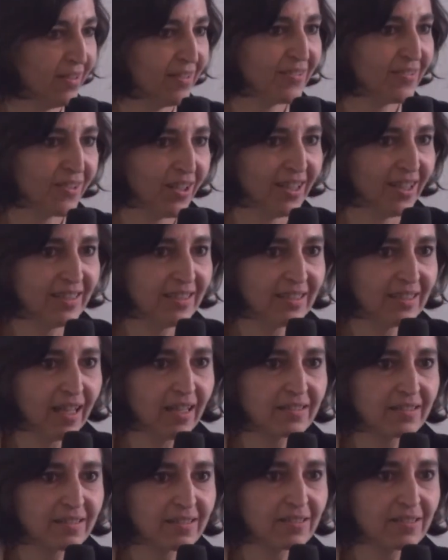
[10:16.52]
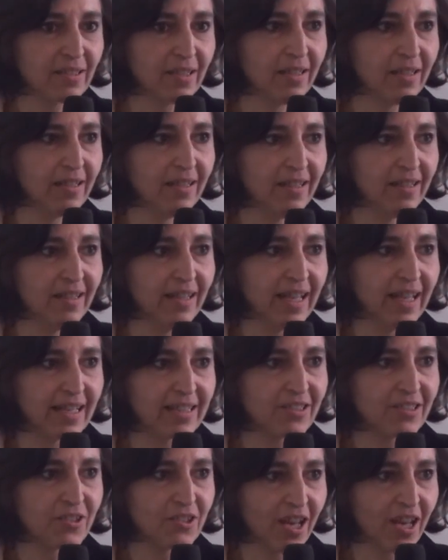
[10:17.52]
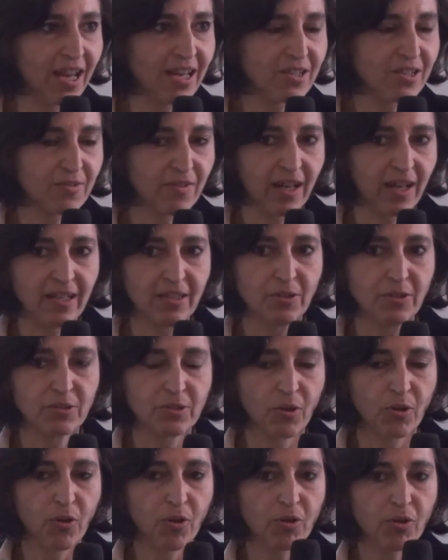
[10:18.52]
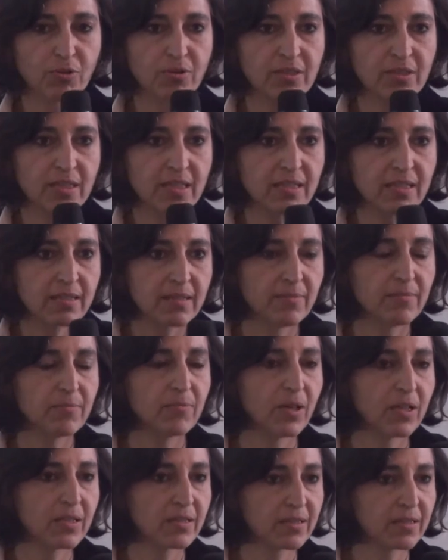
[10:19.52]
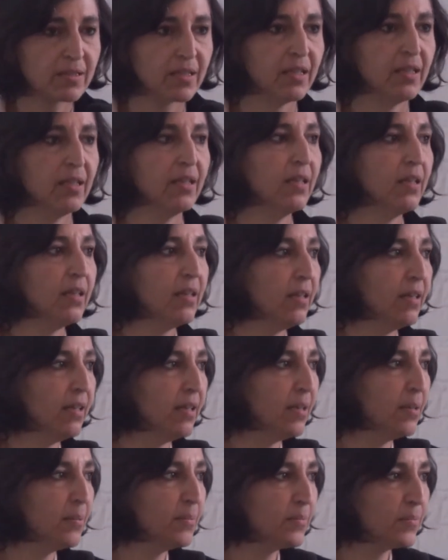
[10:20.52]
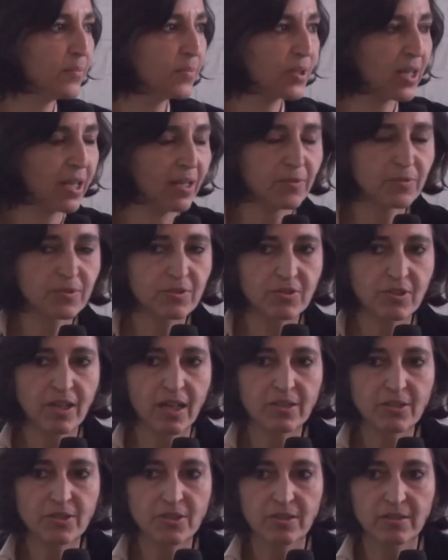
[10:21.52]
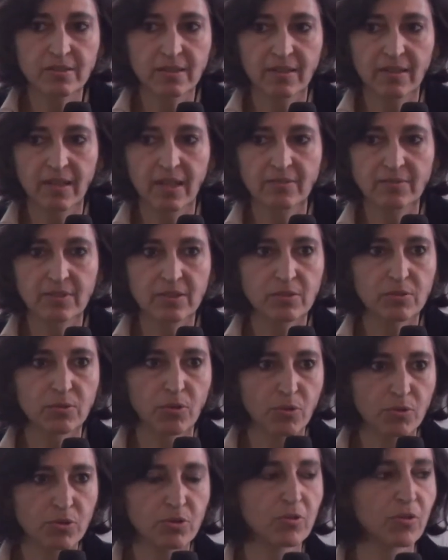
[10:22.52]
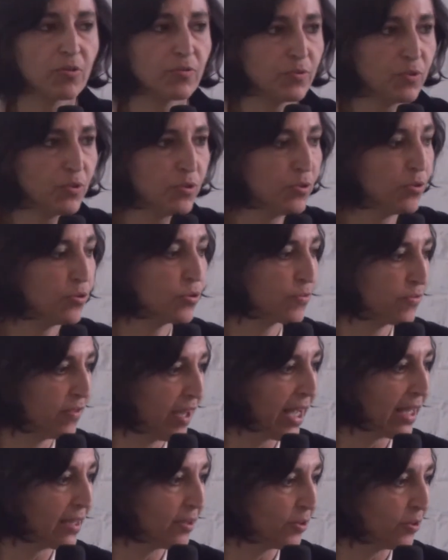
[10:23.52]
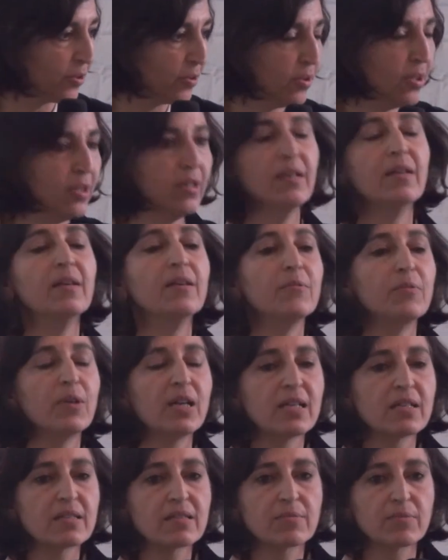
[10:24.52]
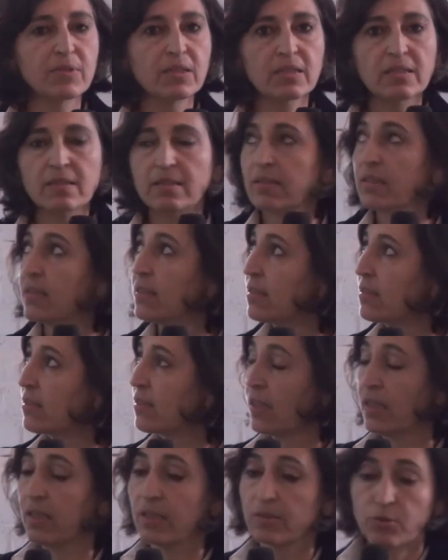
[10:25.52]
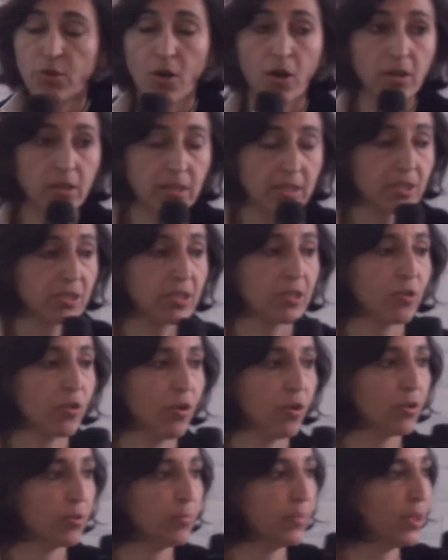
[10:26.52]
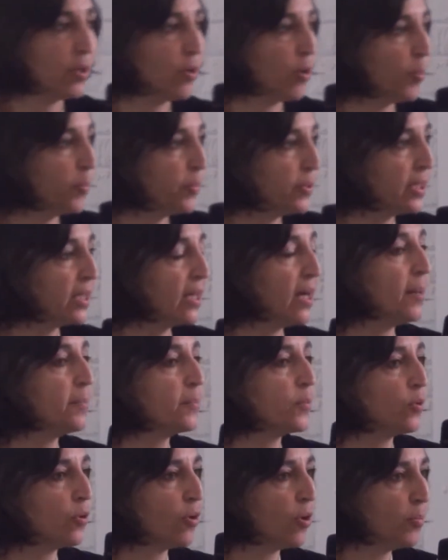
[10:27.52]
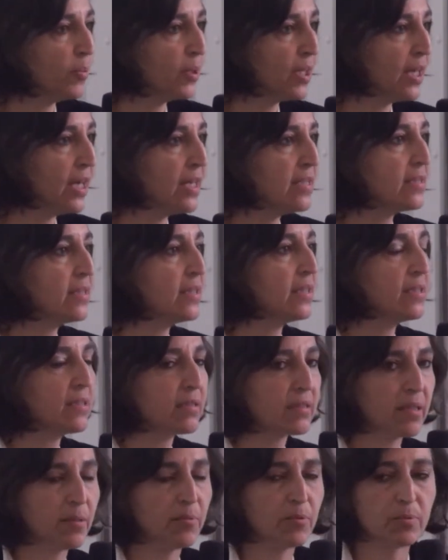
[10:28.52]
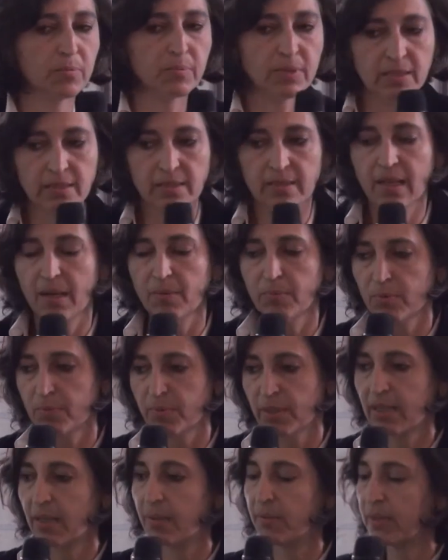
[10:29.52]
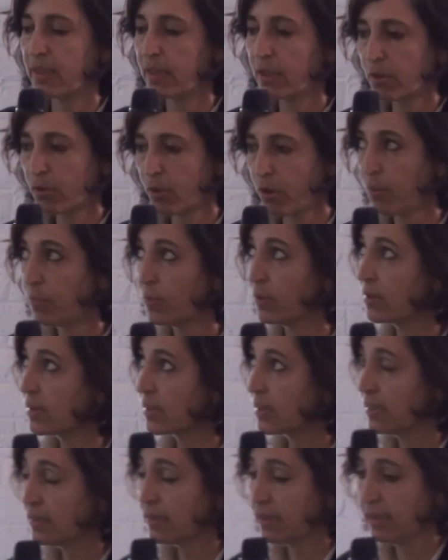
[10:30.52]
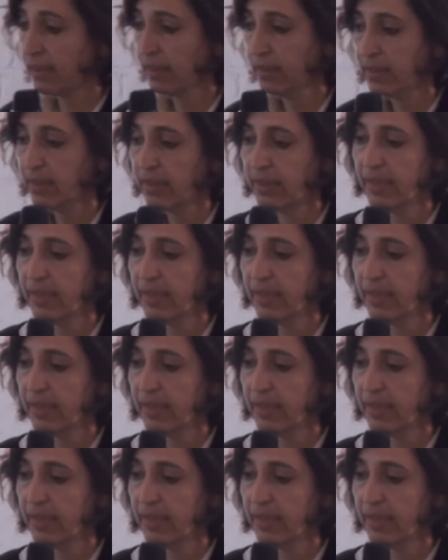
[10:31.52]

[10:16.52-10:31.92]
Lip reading: right? Not exchange value. The whole system was kind of structured around this notion of use value. Whereas with this Turkish economy opening up, globalizing, Istanbul becoming a global city,